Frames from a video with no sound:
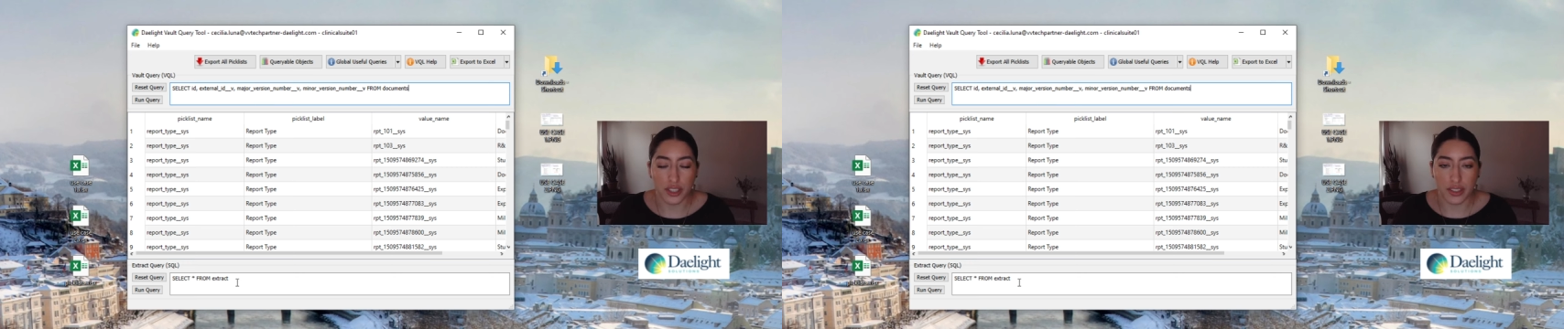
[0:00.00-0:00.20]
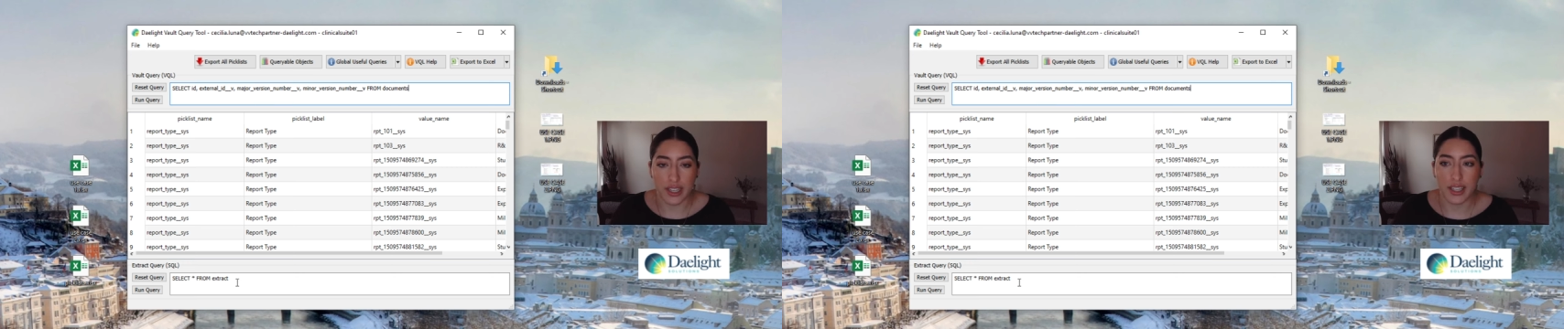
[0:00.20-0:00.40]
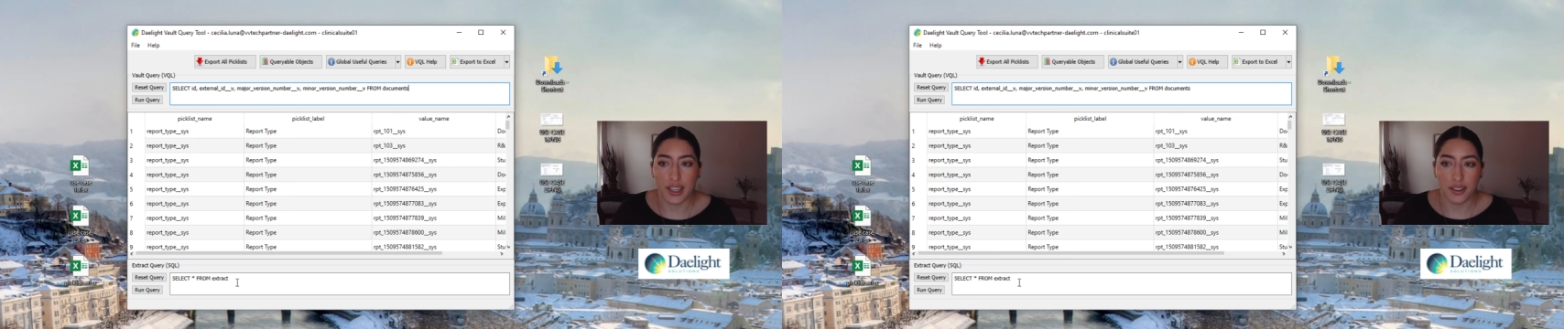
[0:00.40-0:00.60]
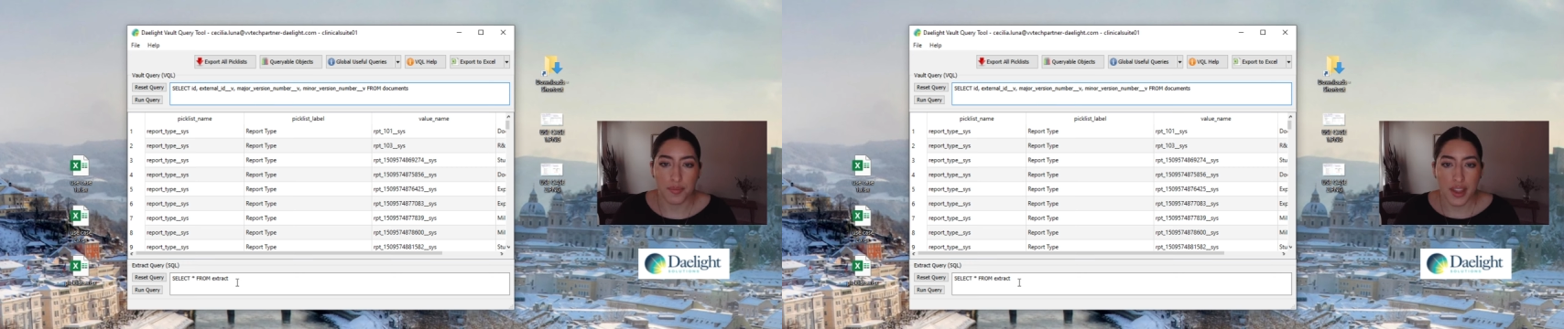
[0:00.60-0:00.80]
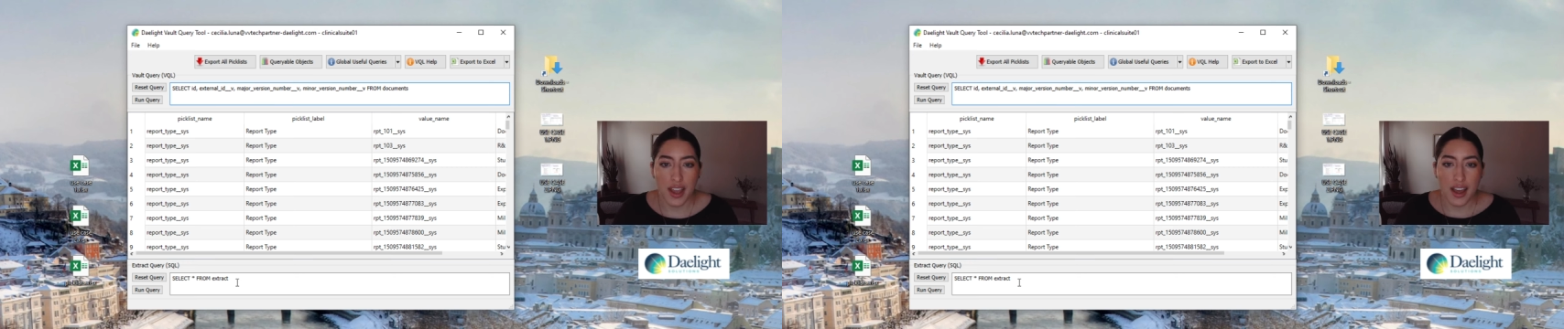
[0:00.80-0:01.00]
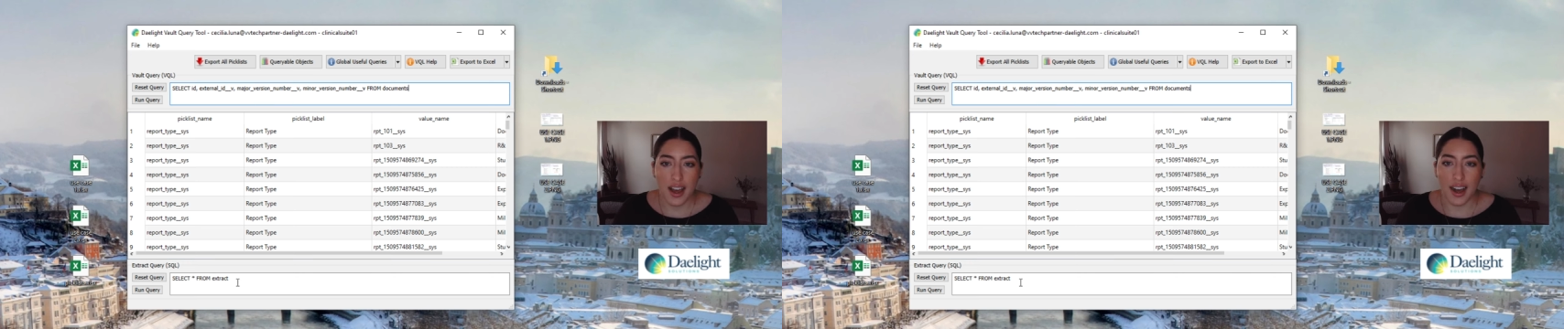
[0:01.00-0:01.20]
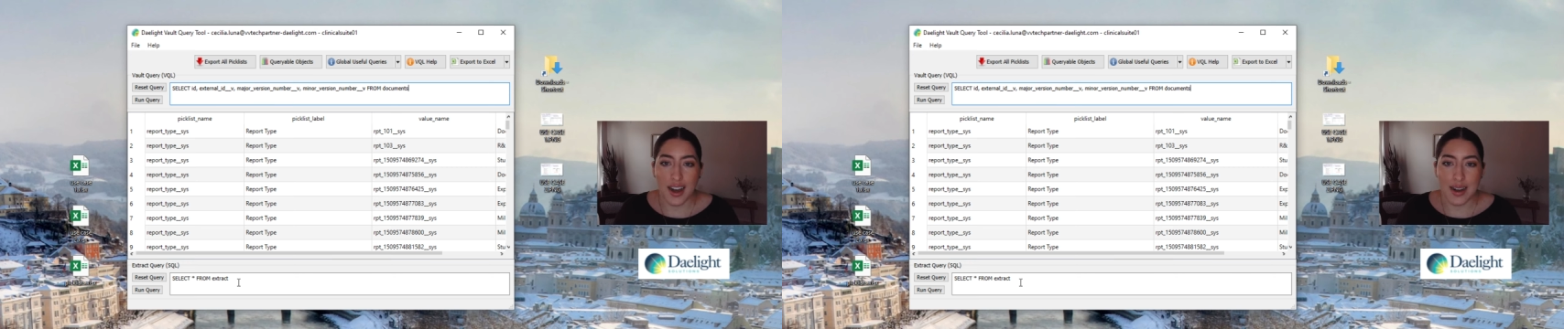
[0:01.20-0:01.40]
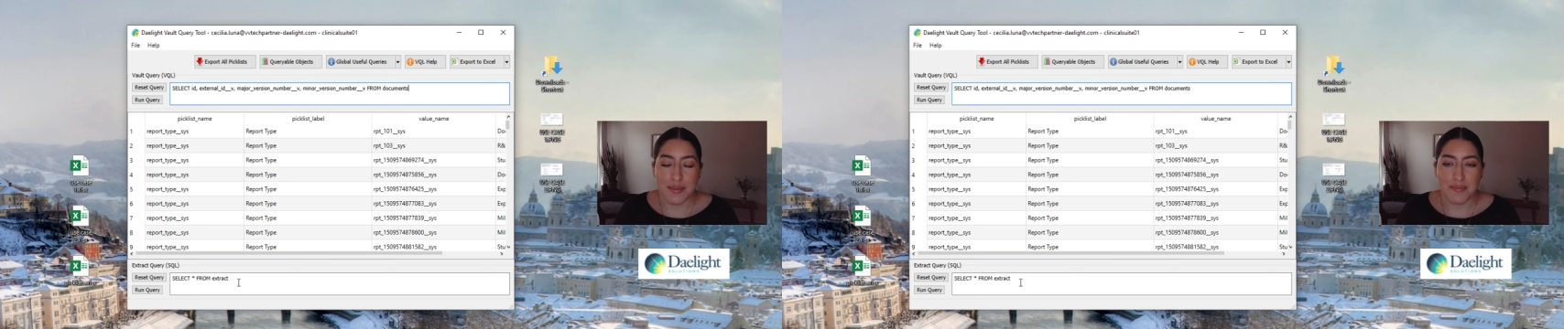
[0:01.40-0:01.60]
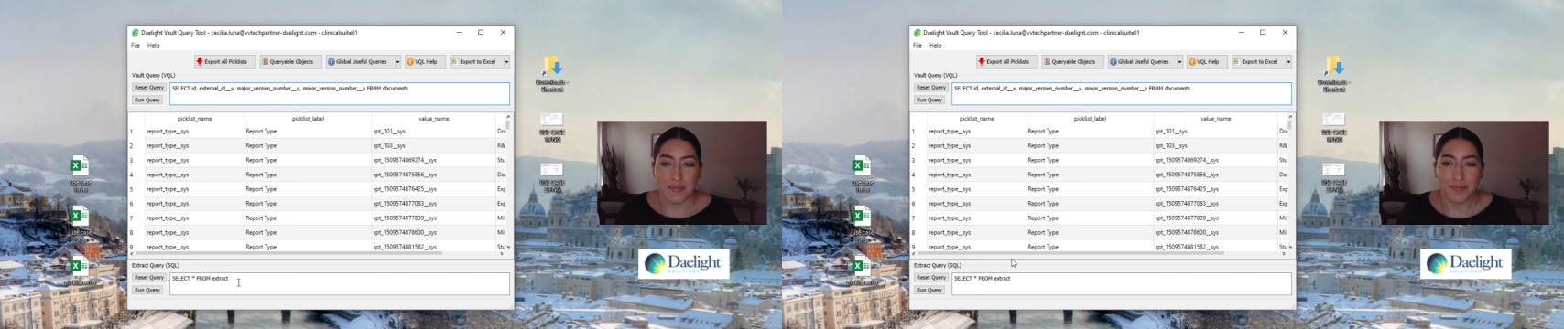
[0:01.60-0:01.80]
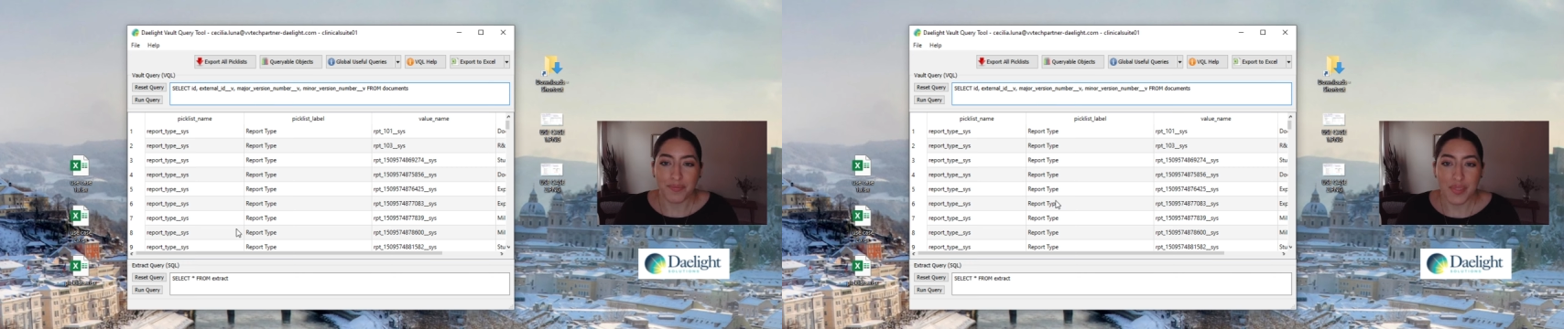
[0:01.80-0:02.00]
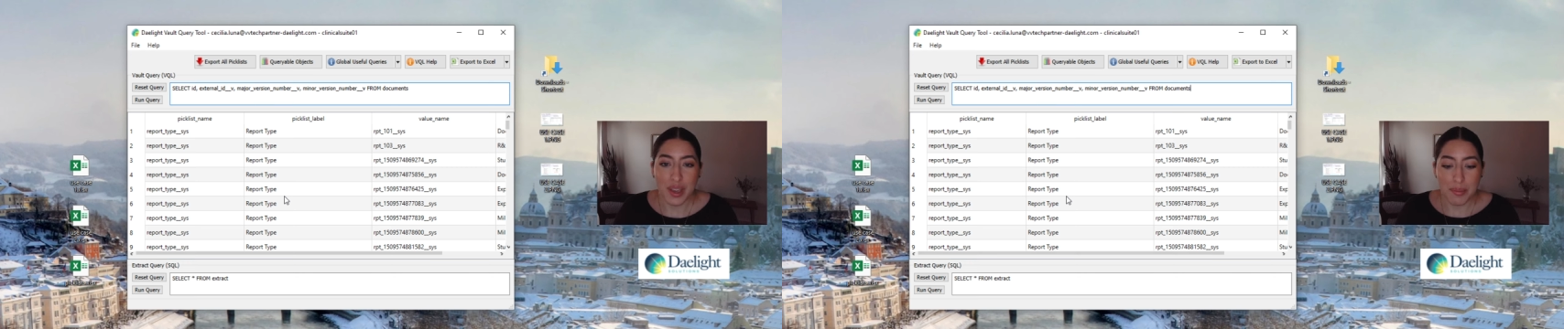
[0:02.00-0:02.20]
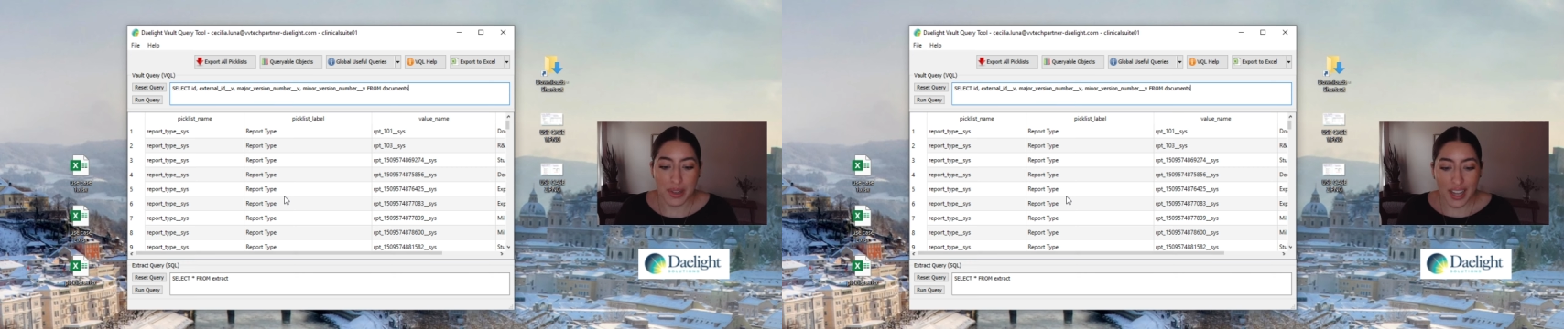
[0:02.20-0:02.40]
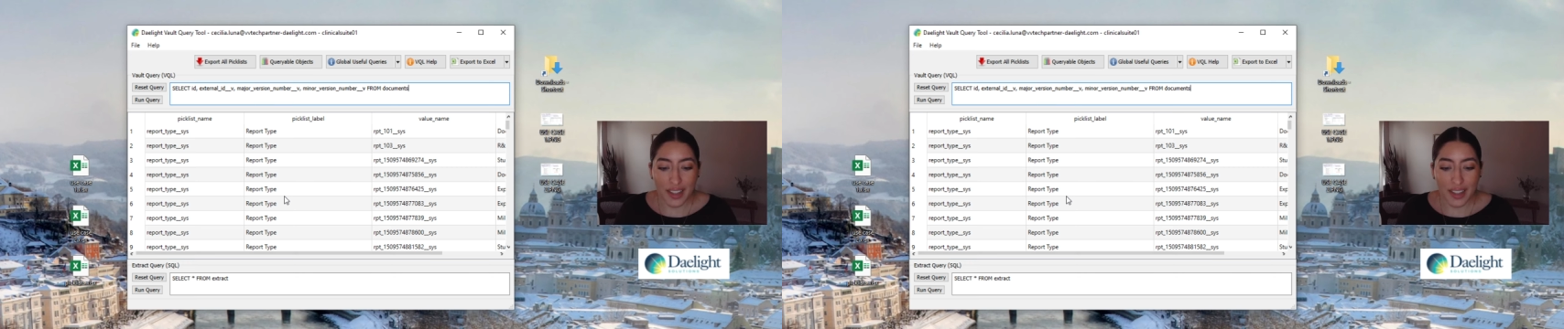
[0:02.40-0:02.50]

liking. But yeah,